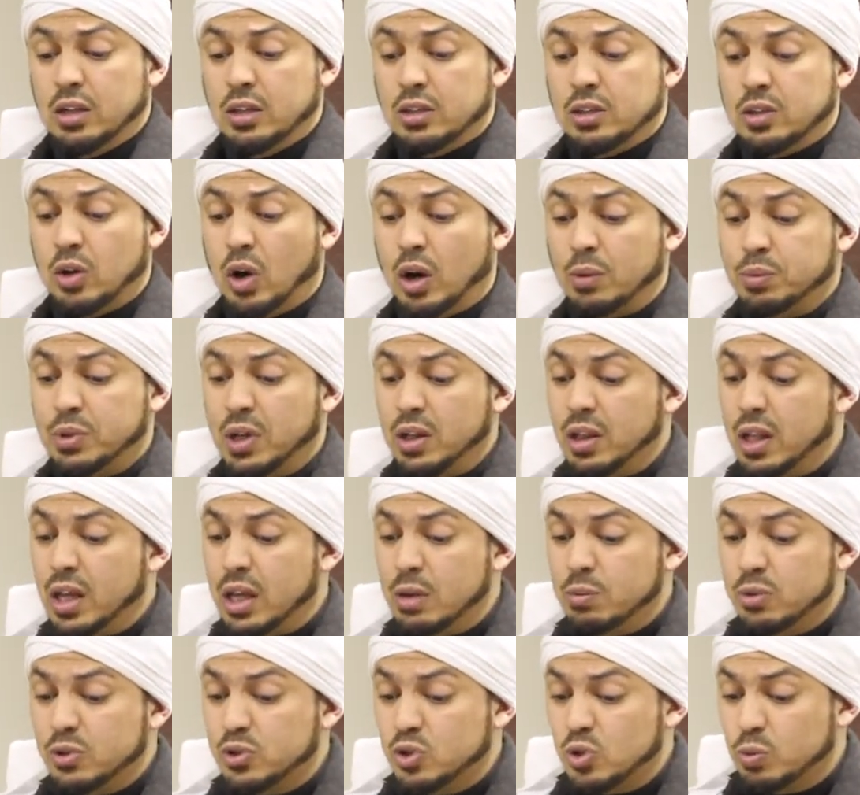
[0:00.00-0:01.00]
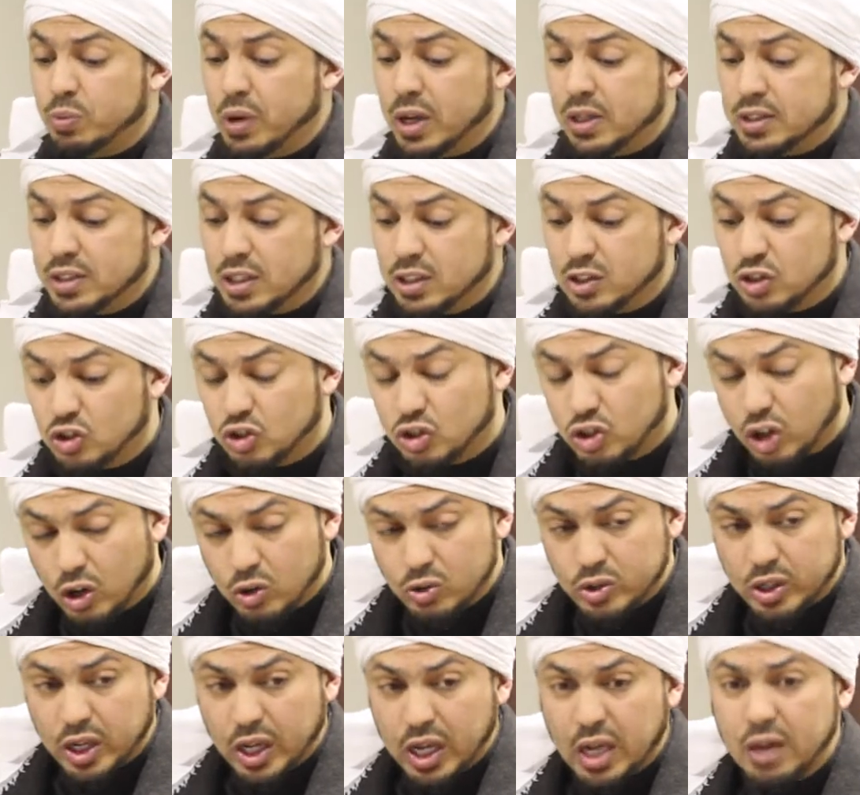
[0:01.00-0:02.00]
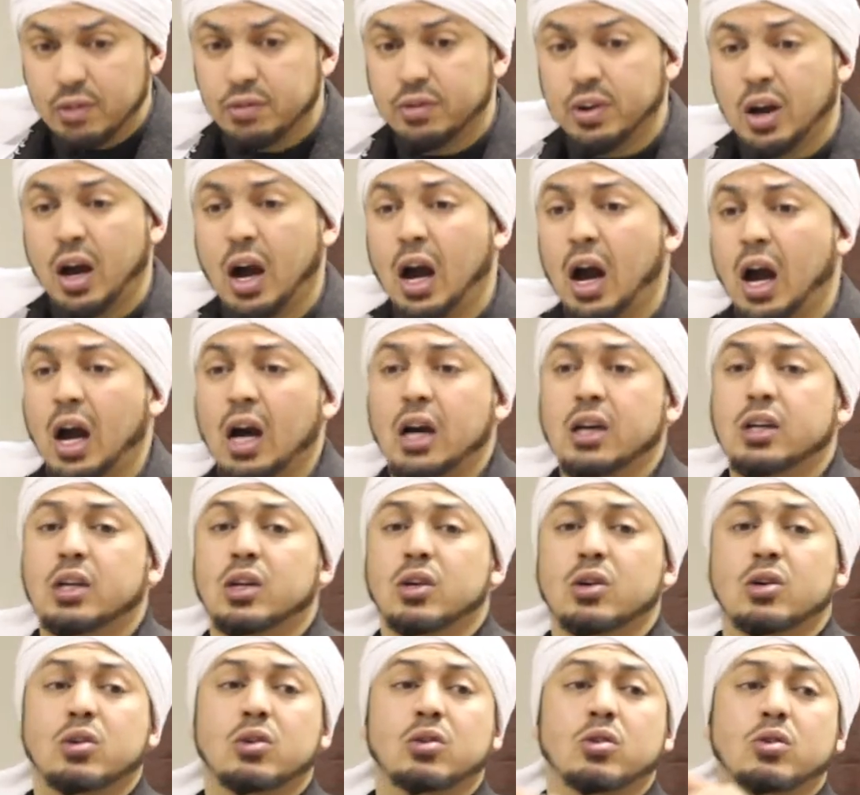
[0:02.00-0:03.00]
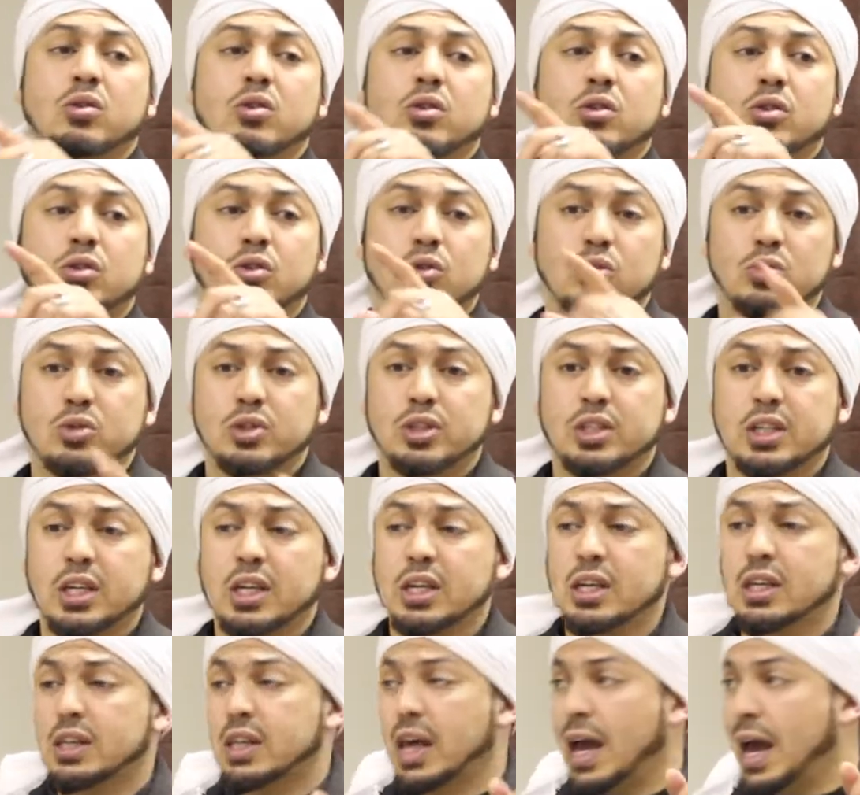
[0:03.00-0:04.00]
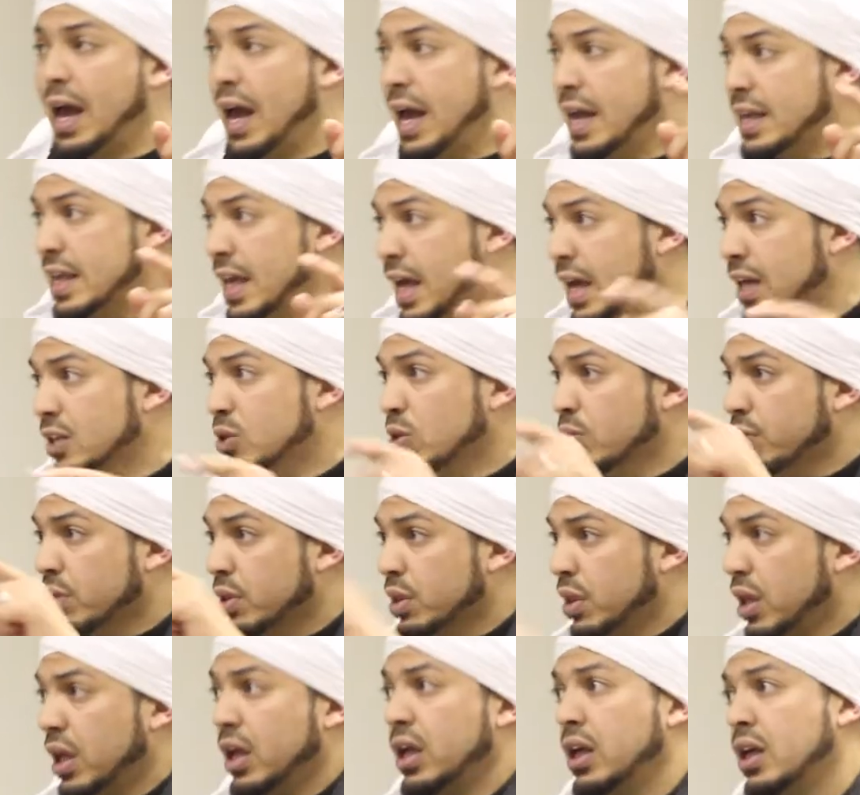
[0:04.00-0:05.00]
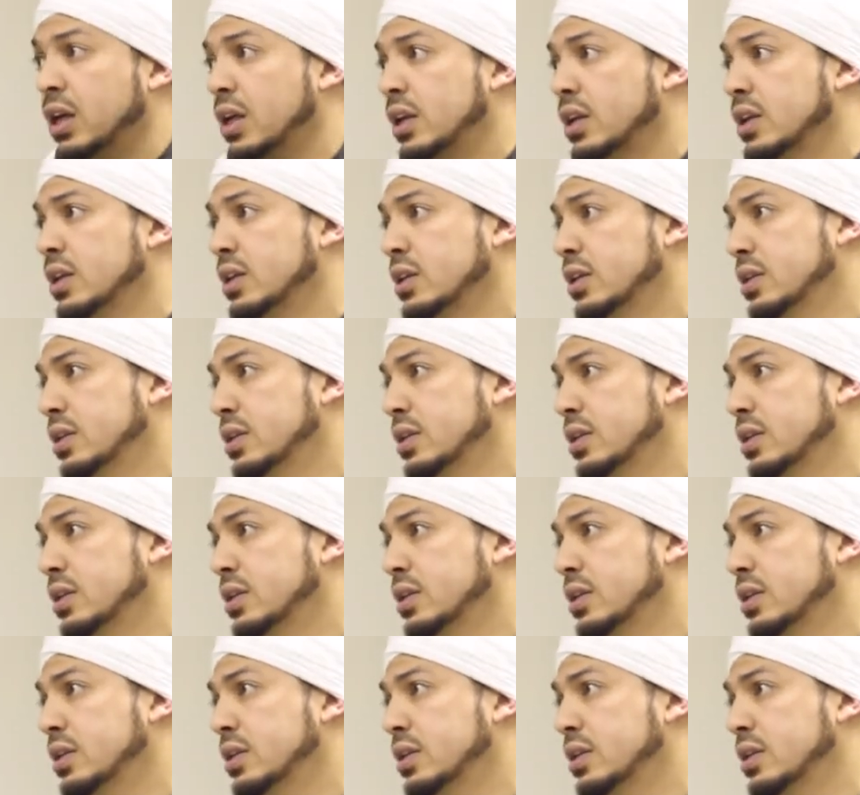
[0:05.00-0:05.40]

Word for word: So Abdullah ibn Zubayr said, don't ever argue using the ayat of Allah.